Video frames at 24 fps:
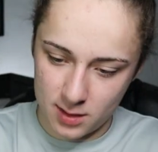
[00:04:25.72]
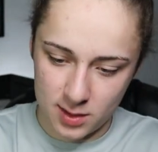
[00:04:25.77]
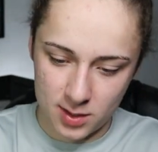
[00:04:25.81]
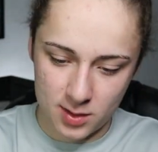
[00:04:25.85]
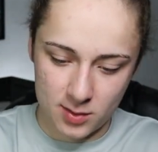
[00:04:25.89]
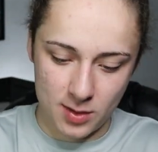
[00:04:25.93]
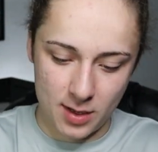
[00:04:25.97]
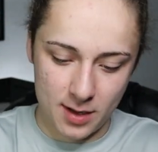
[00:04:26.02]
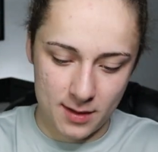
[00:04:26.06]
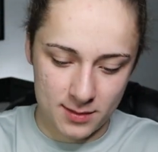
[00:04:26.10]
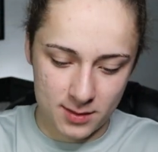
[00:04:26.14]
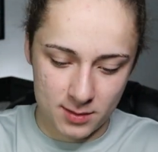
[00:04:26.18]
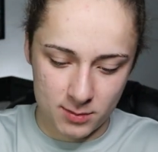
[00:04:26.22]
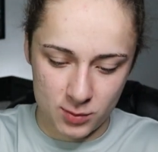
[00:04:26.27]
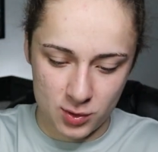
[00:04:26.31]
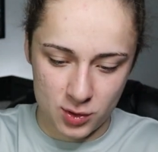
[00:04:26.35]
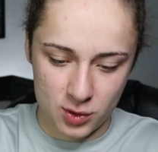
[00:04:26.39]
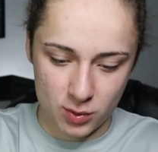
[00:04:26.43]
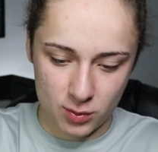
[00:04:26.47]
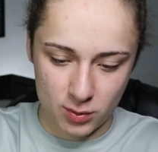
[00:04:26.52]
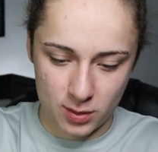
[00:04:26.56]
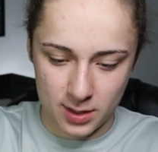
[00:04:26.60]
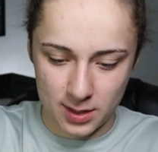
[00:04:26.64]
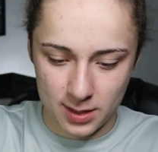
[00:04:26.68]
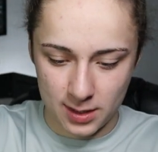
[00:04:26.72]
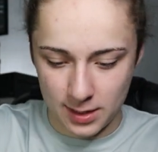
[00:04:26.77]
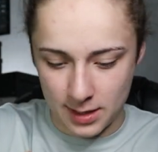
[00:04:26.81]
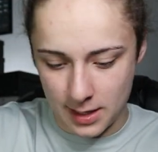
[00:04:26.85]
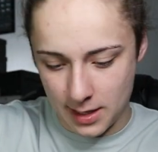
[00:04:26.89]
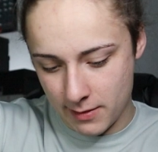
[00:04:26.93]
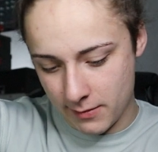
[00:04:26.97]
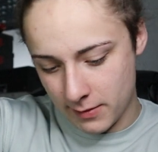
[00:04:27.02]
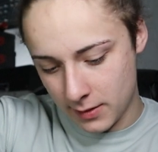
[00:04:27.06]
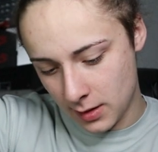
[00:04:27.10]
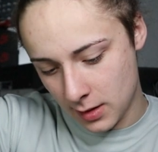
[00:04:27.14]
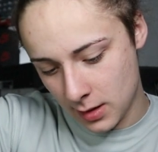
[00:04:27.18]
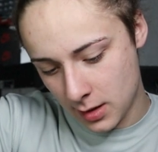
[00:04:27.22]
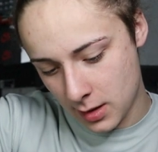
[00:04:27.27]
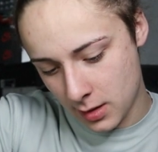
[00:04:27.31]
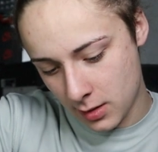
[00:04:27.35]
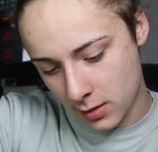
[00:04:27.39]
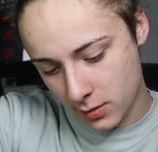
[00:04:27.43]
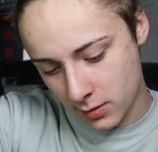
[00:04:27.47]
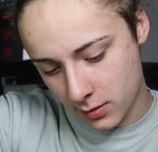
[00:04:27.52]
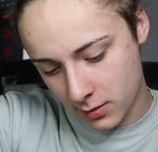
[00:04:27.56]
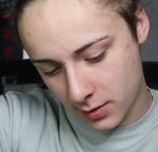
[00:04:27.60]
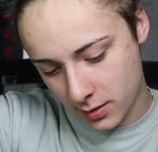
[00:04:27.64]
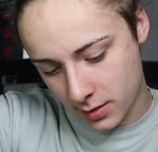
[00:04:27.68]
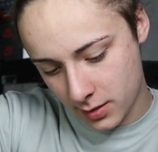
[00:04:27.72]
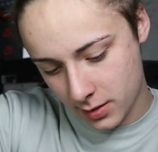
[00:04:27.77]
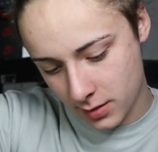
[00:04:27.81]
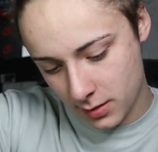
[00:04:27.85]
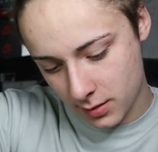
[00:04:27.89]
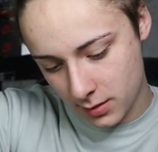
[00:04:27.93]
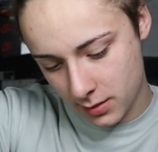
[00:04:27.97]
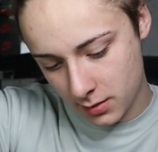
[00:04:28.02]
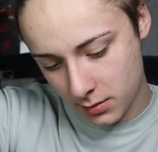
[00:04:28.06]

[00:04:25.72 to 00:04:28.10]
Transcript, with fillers: So we have some Jordan 11 lows.